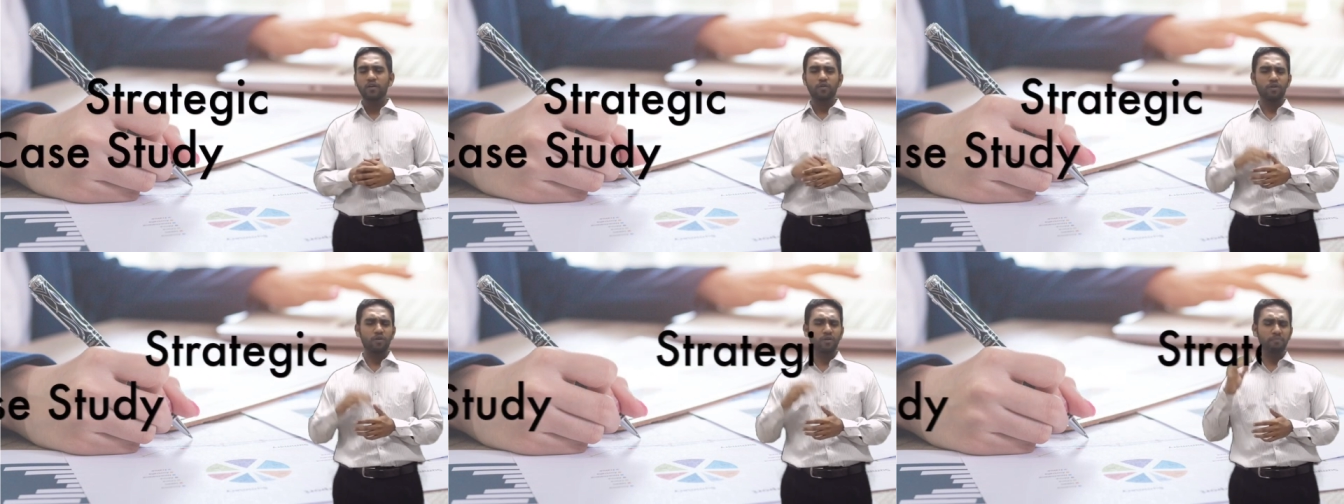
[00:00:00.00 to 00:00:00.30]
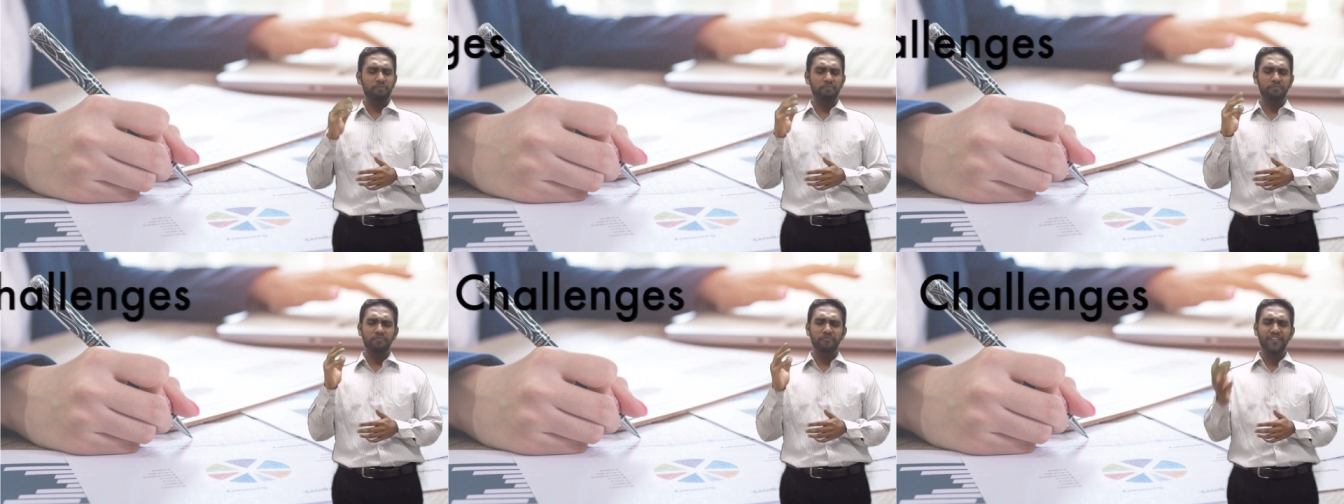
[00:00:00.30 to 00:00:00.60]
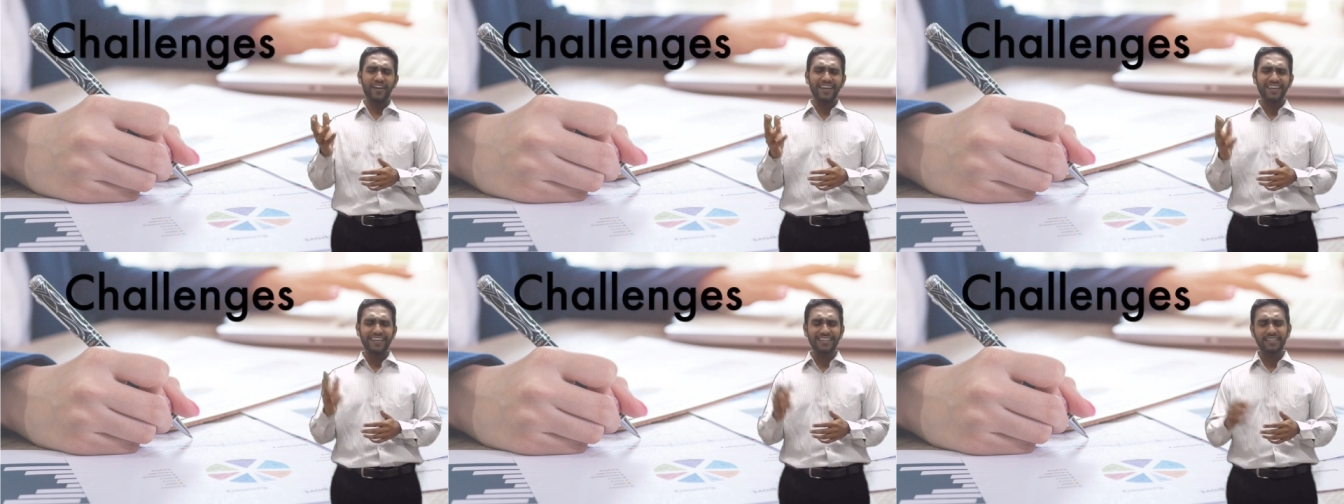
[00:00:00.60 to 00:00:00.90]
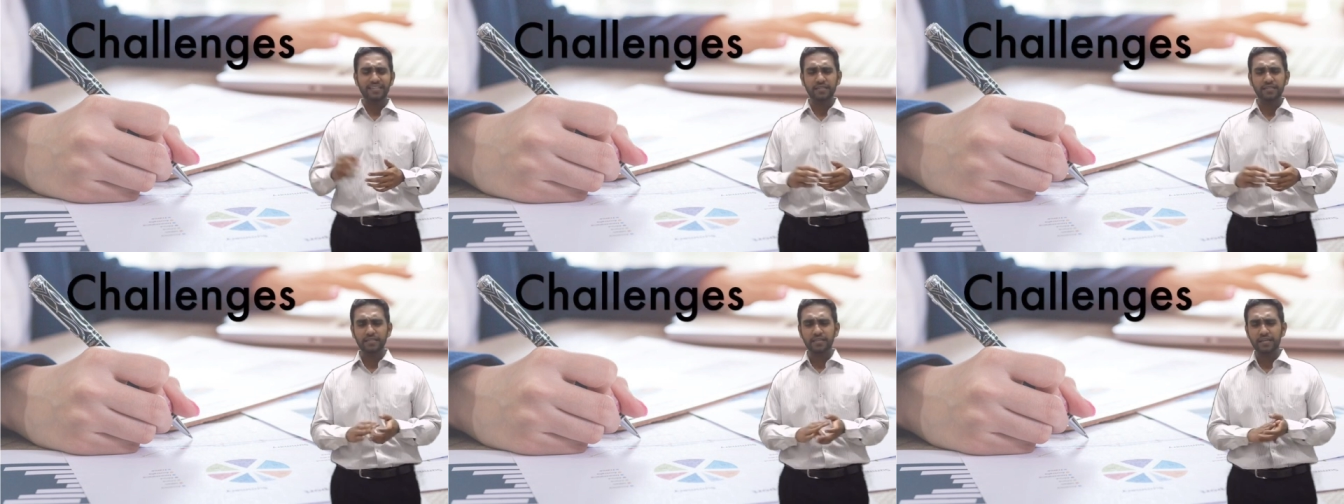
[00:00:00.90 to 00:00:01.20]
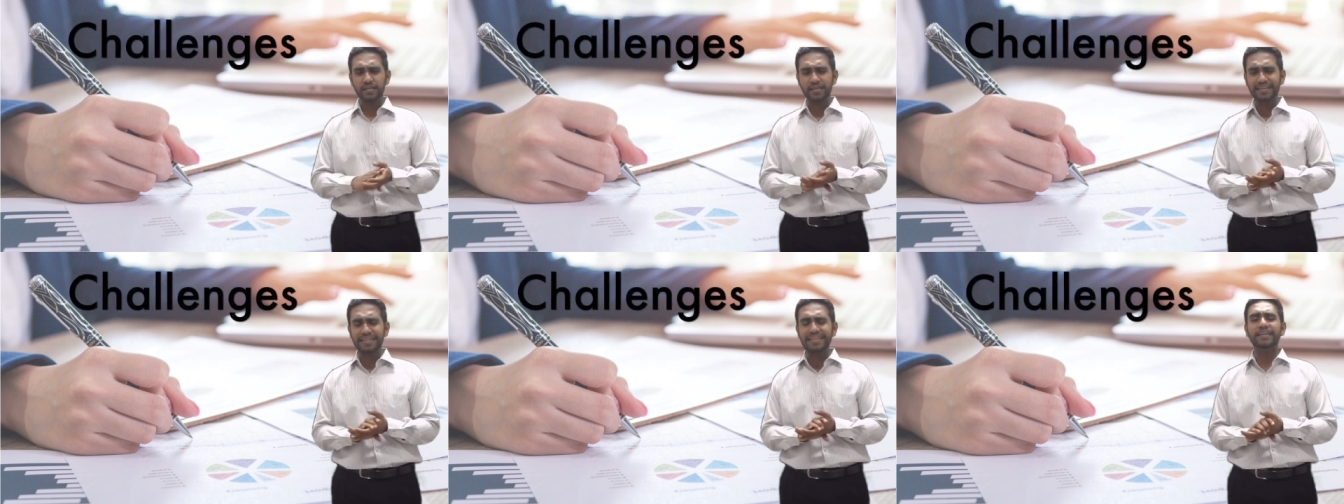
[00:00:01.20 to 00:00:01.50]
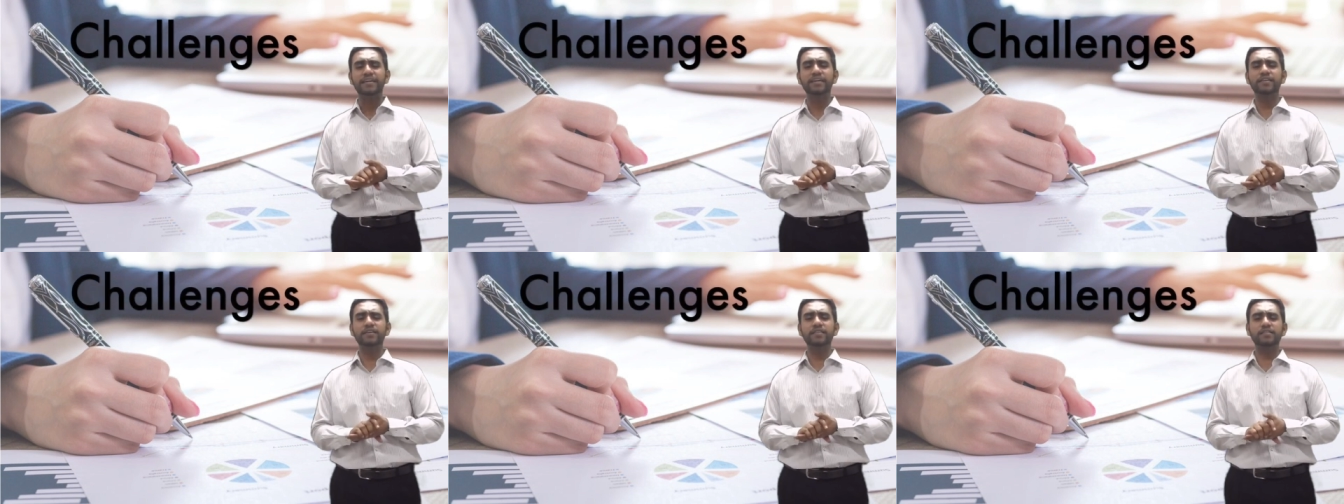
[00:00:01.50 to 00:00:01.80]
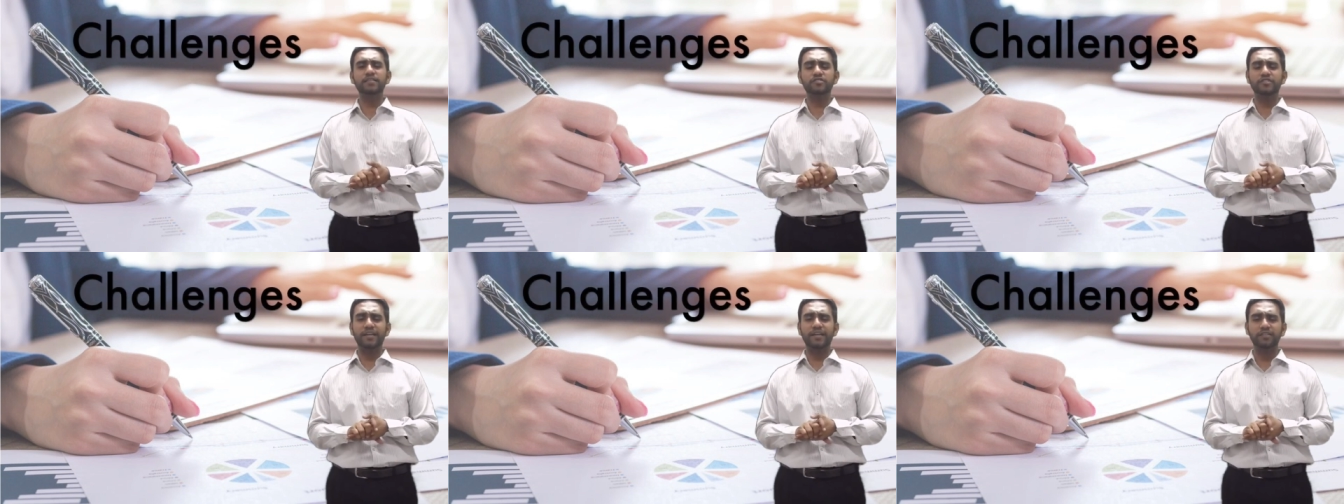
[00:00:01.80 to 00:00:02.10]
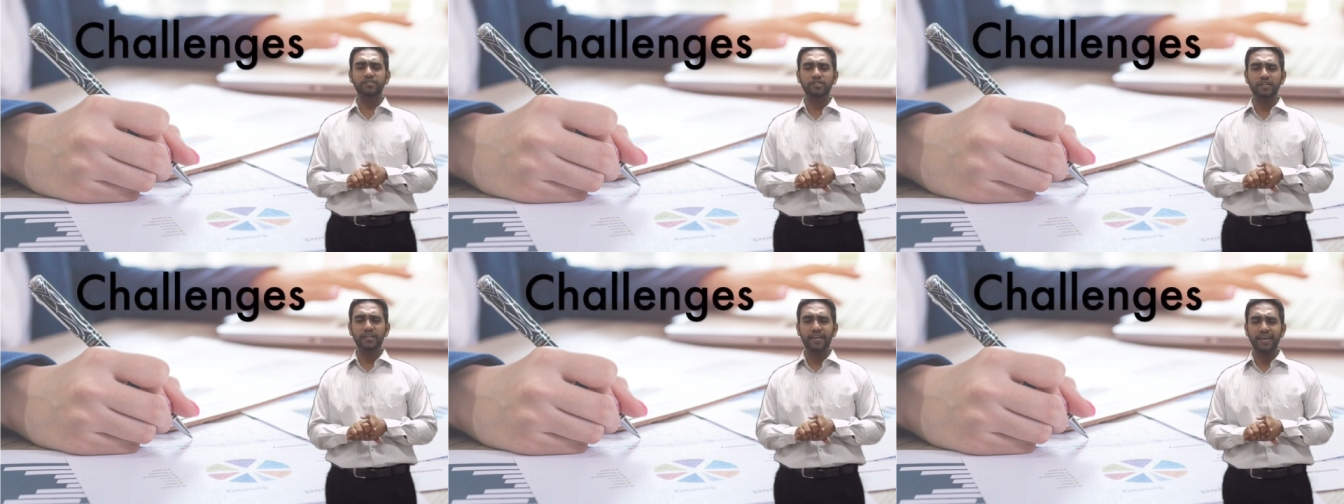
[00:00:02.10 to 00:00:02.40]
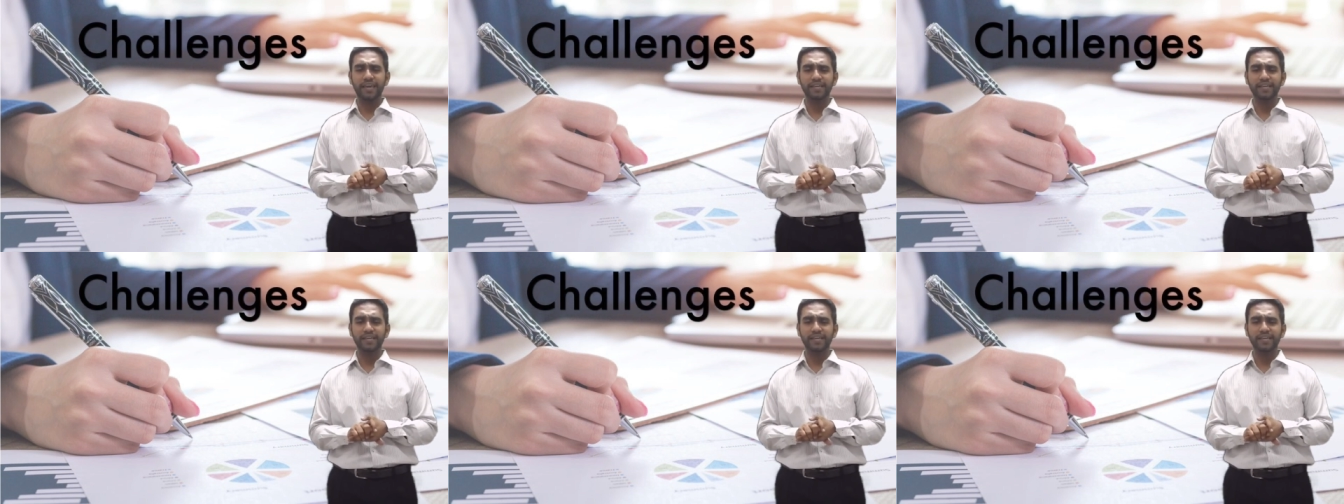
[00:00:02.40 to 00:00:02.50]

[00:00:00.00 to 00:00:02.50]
or find clearing the strategic